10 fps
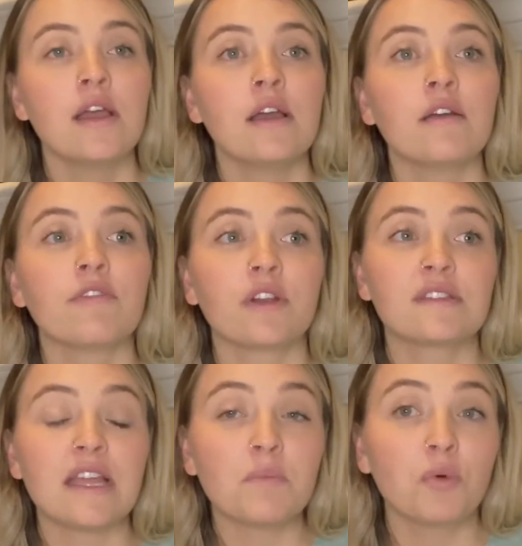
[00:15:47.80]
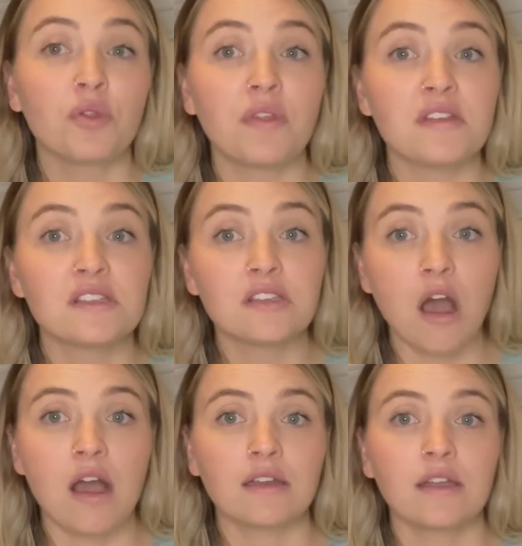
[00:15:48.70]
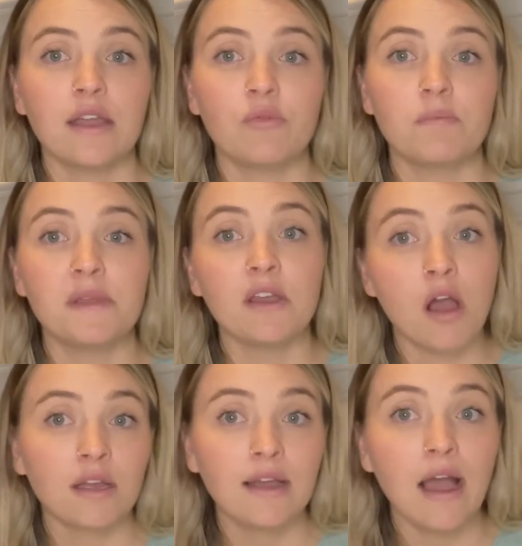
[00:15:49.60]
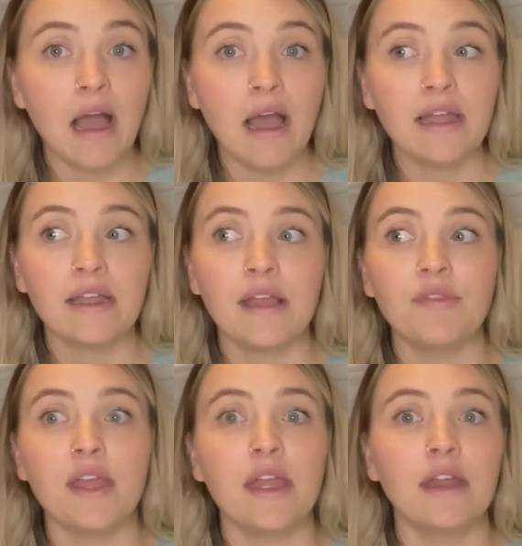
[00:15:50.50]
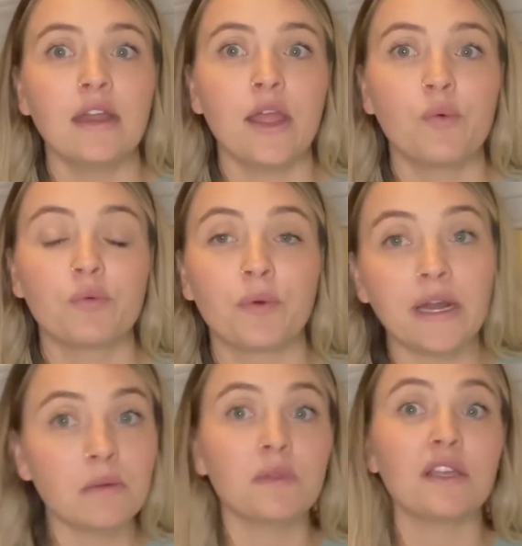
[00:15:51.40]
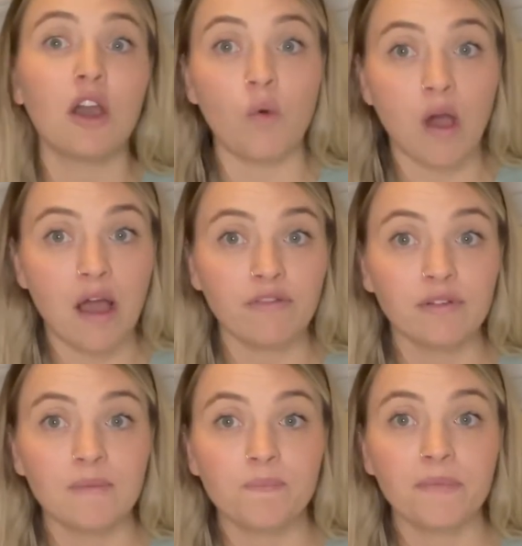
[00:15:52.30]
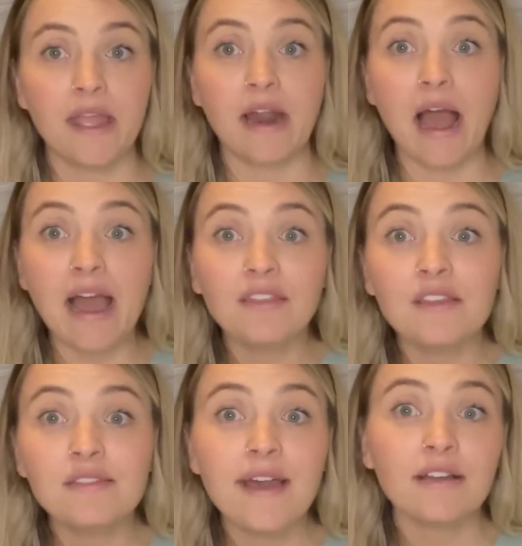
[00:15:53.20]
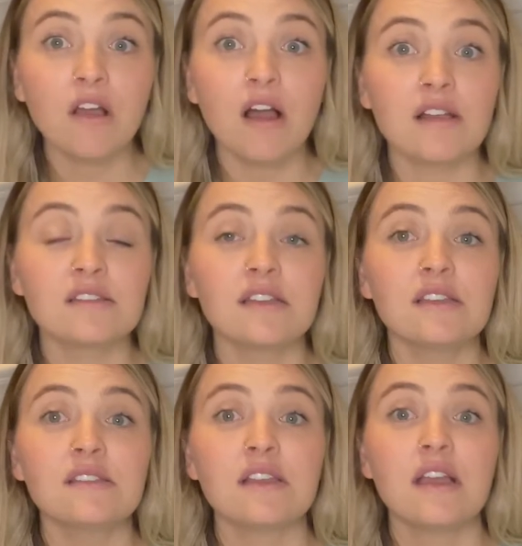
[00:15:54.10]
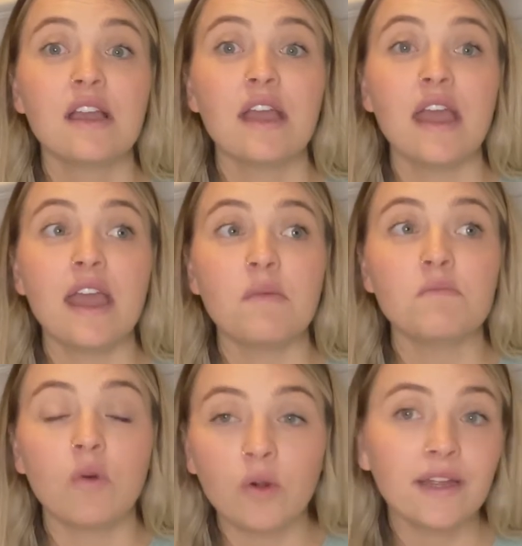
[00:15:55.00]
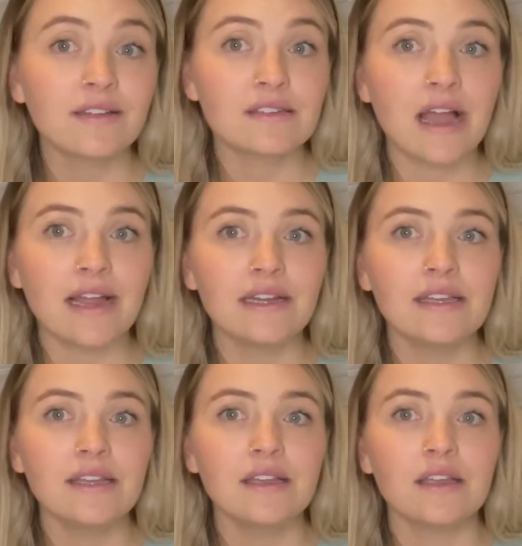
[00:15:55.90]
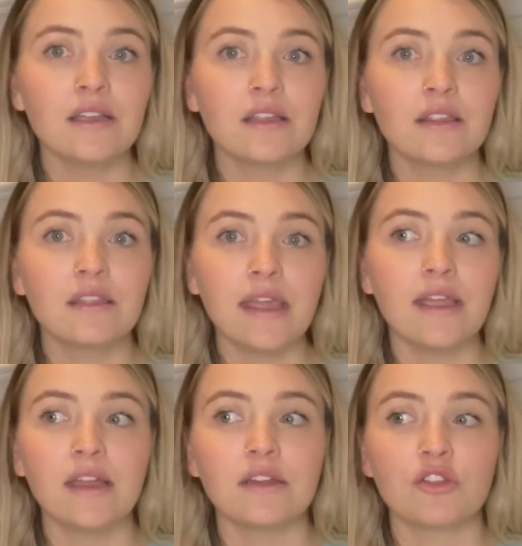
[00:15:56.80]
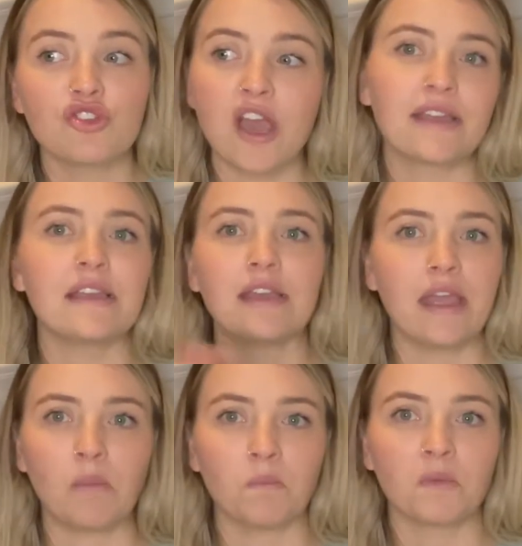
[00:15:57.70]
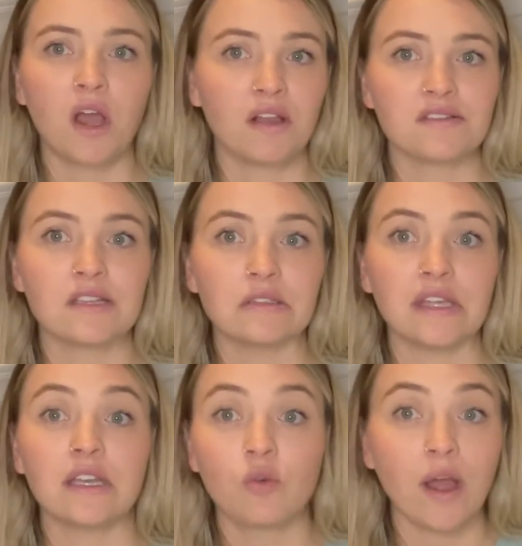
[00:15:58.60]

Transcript: For example, the sock, it would be on Kai and then it would randomly go off. And I think that causes more anxiety than checking him constantly, quite